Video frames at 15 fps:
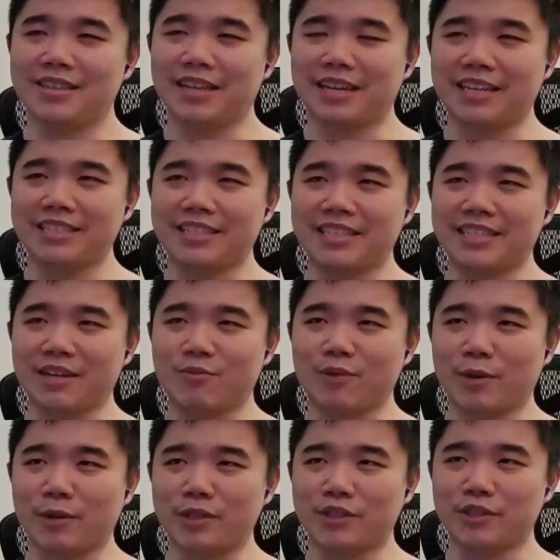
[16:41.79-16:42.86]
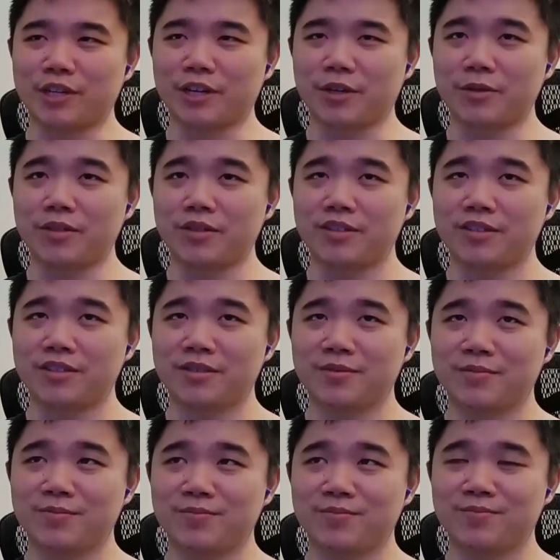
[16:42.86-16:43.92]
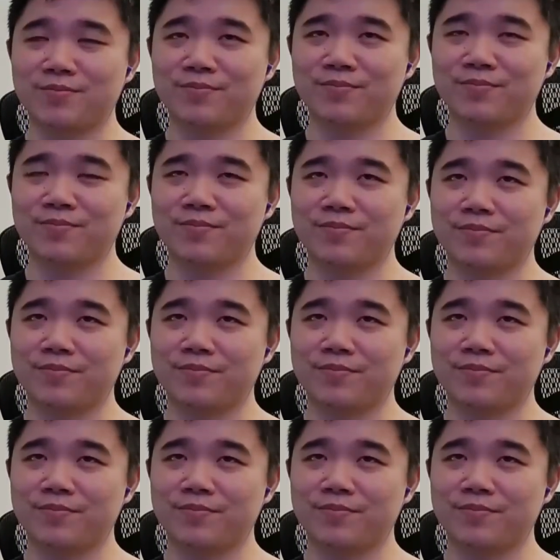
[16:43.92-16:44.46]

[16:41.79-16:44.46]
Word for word: I guess they say write what you know. I hope that you can get to